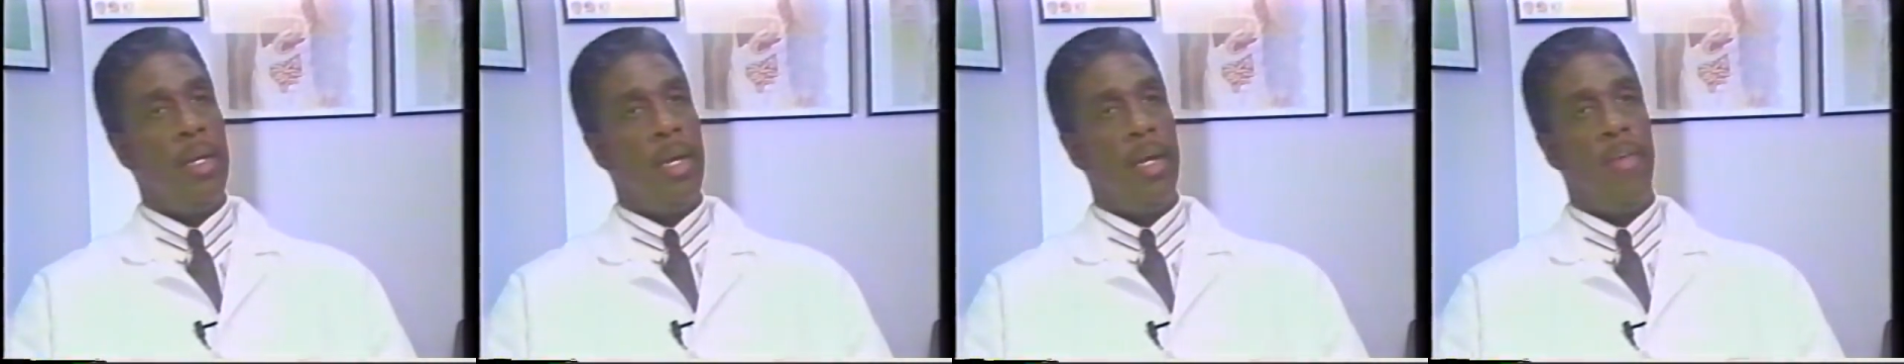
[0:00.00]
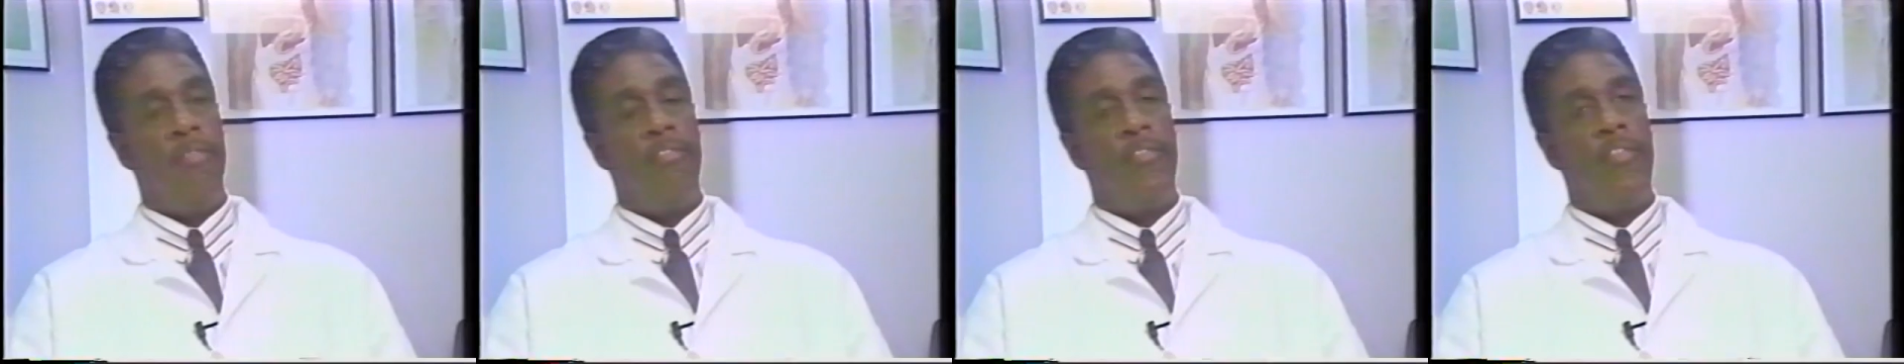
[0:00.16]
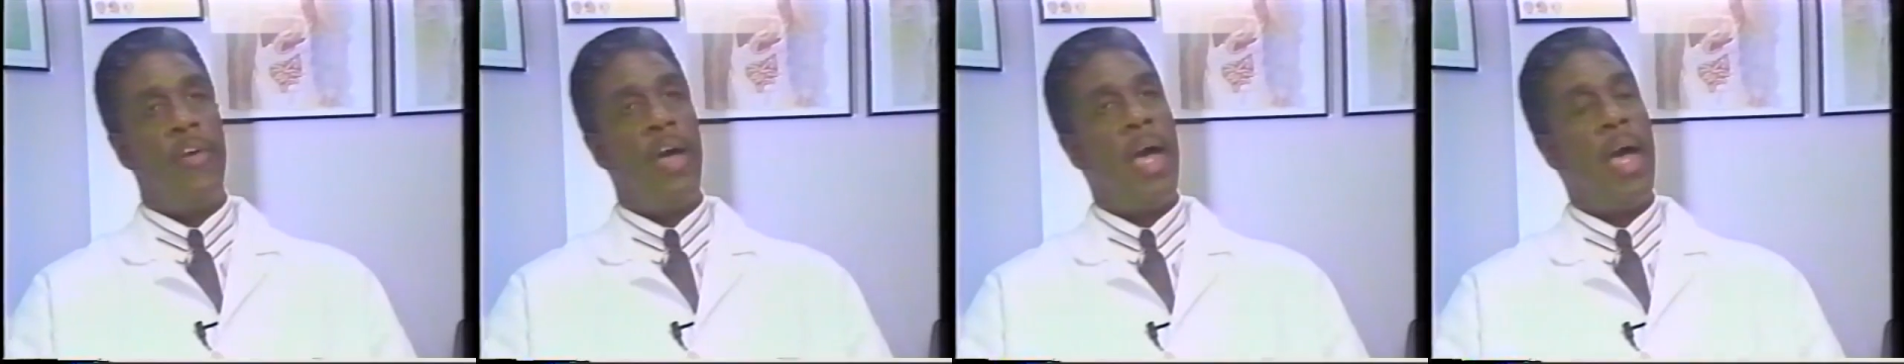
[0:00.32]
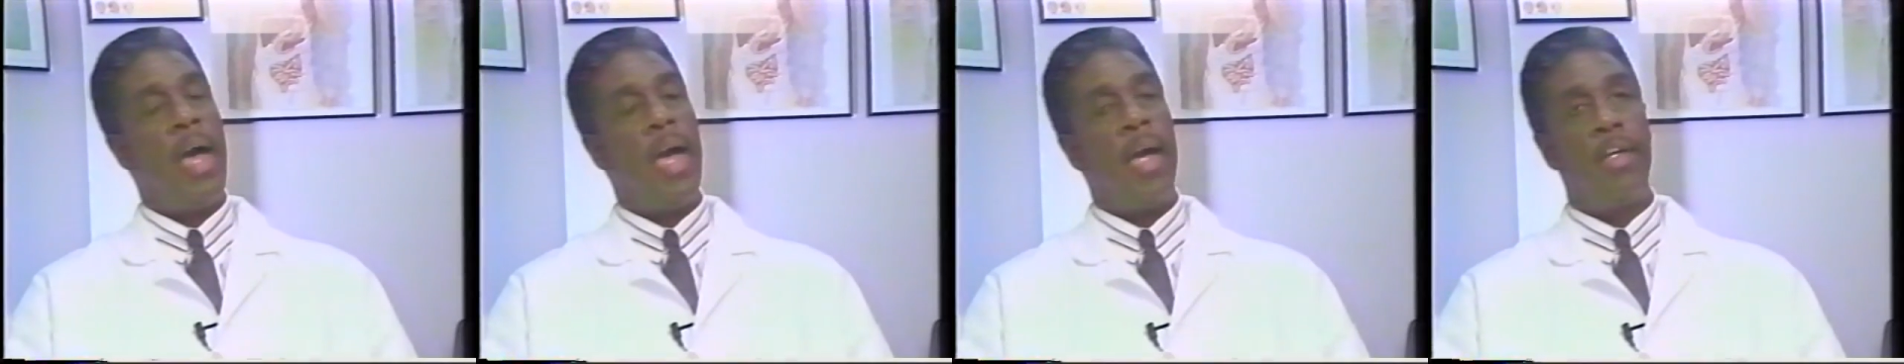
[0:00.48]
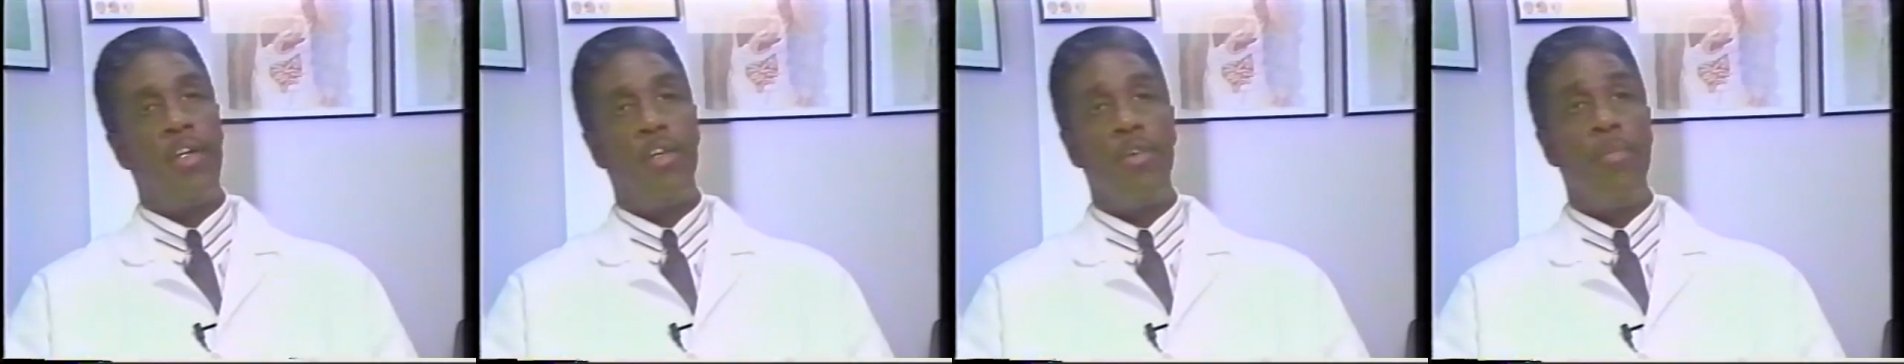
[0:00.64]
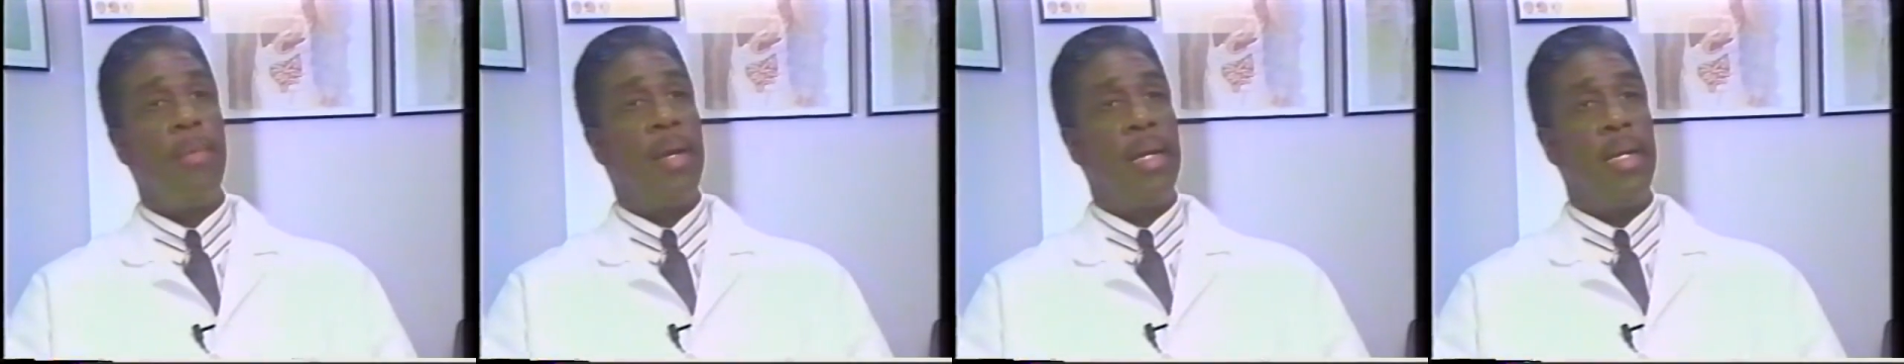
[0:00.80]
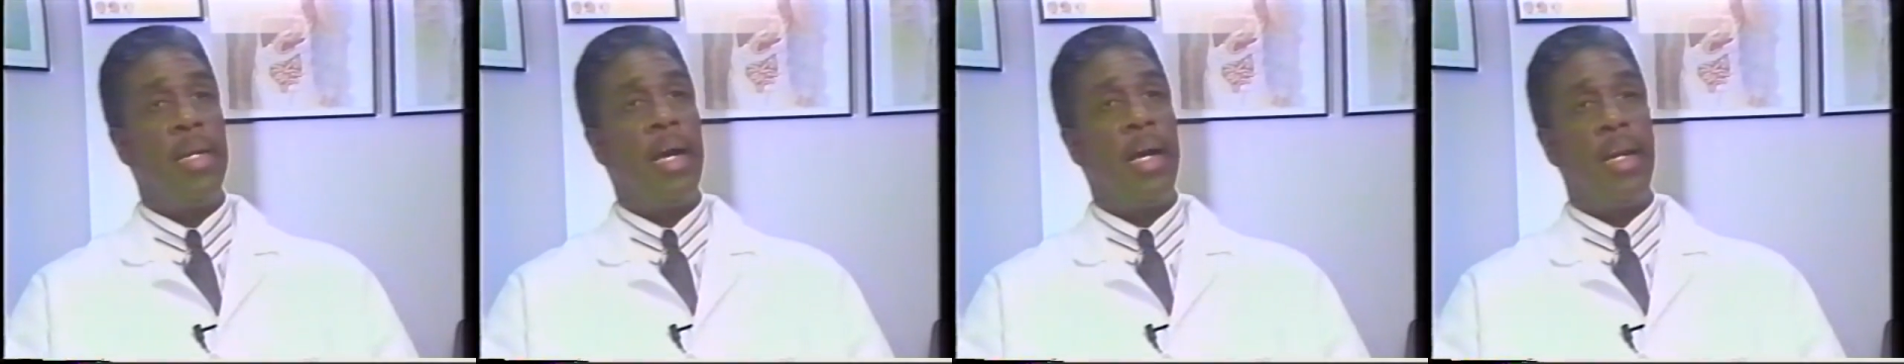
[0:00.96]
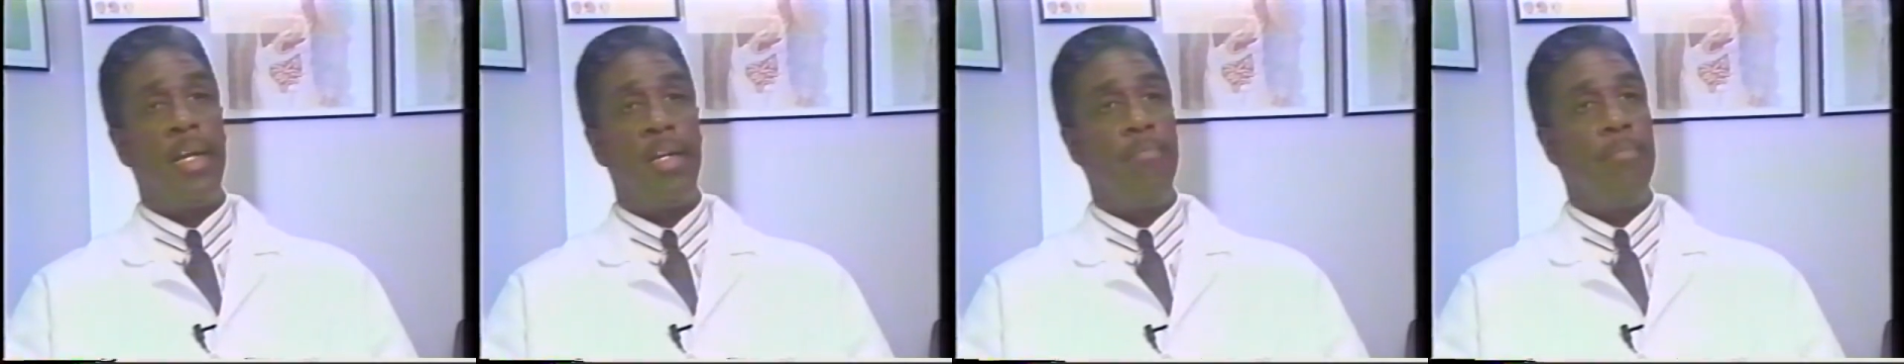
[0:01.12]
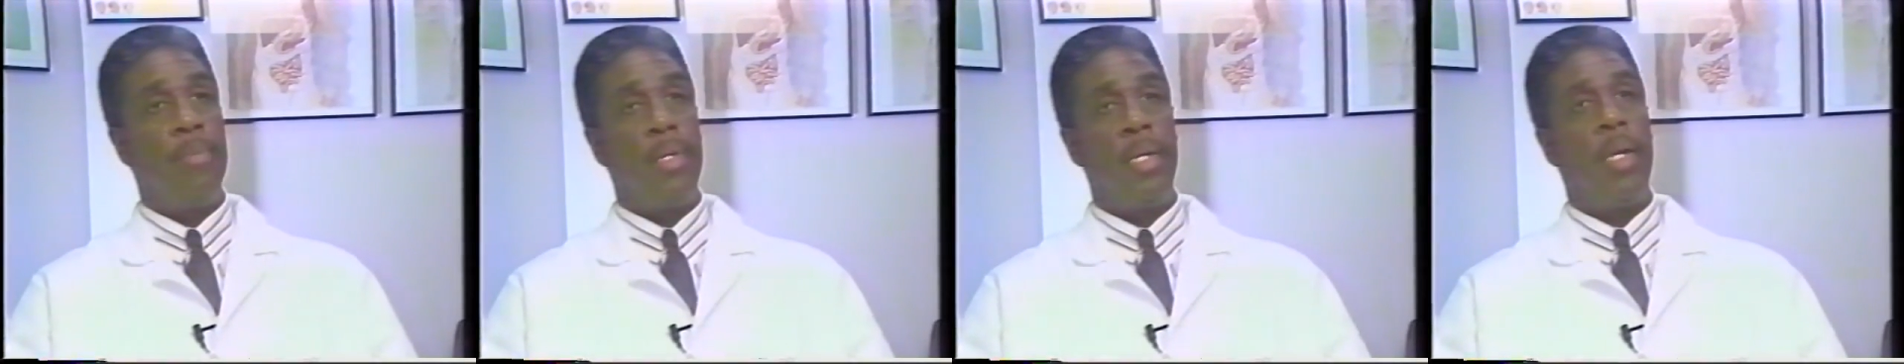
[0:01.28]
In fact, you may
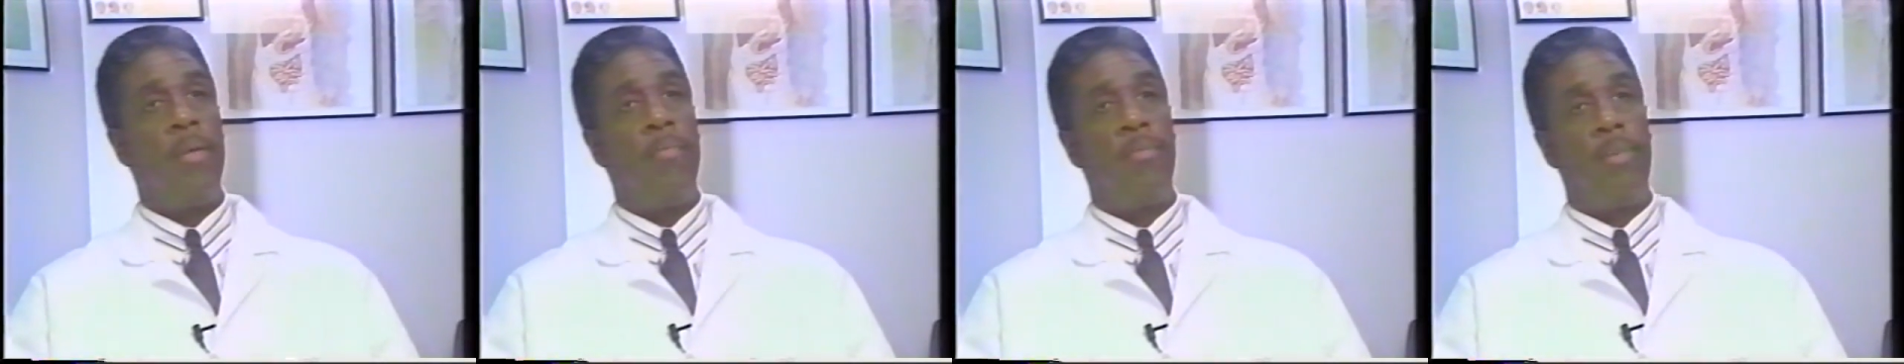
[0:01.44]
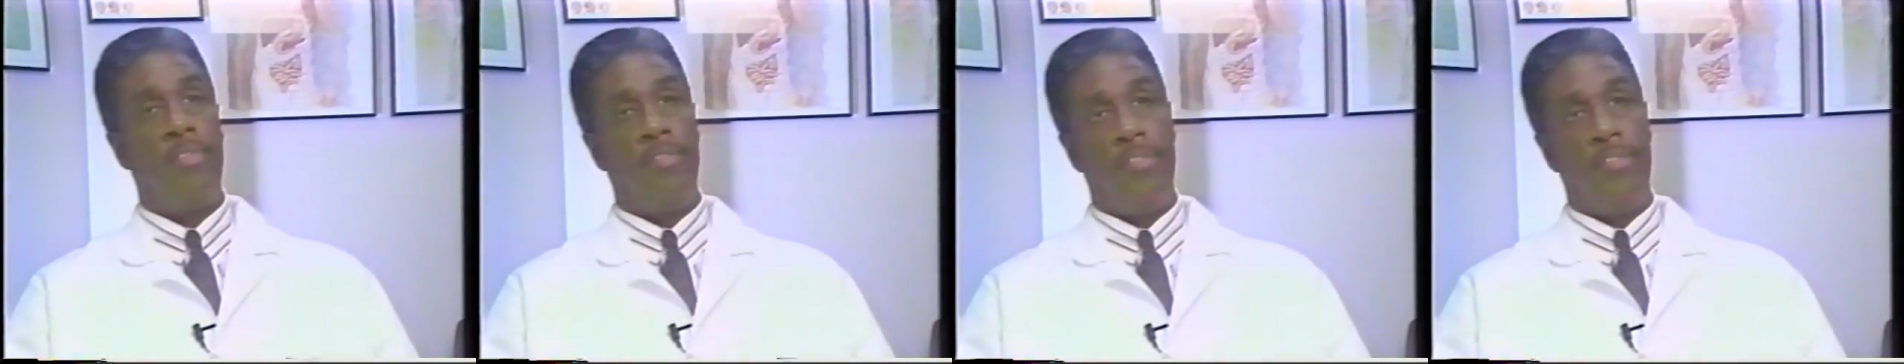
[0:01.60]
not even be able